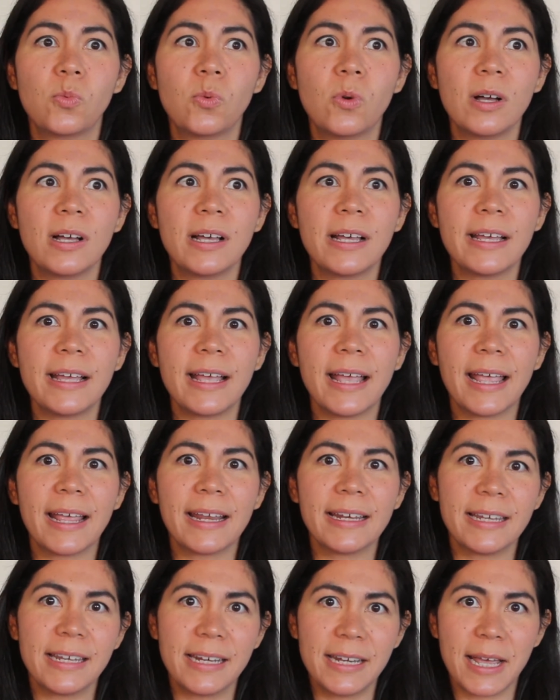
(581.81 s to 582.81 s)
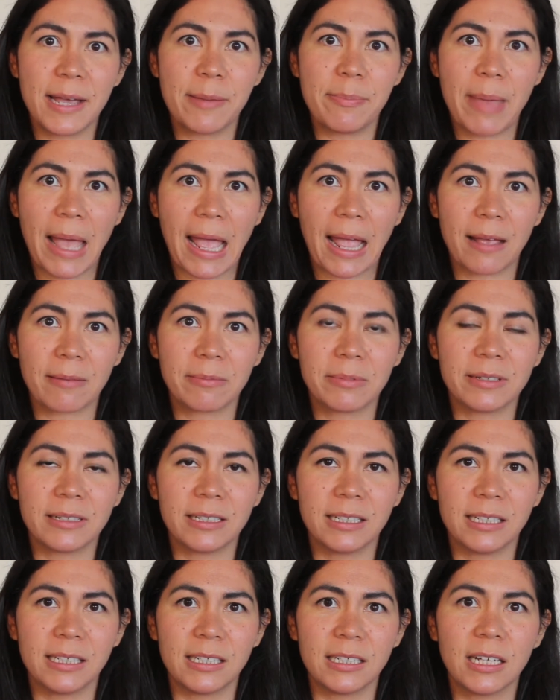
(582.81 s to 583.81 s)
what ended up
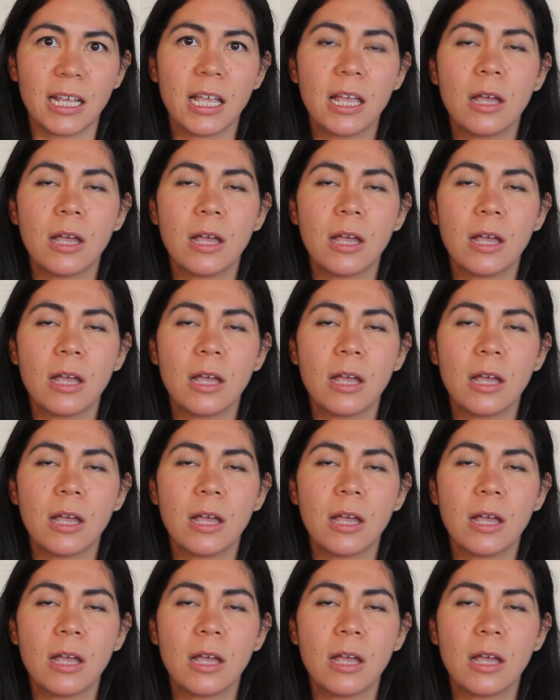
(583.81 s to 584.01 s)
happening?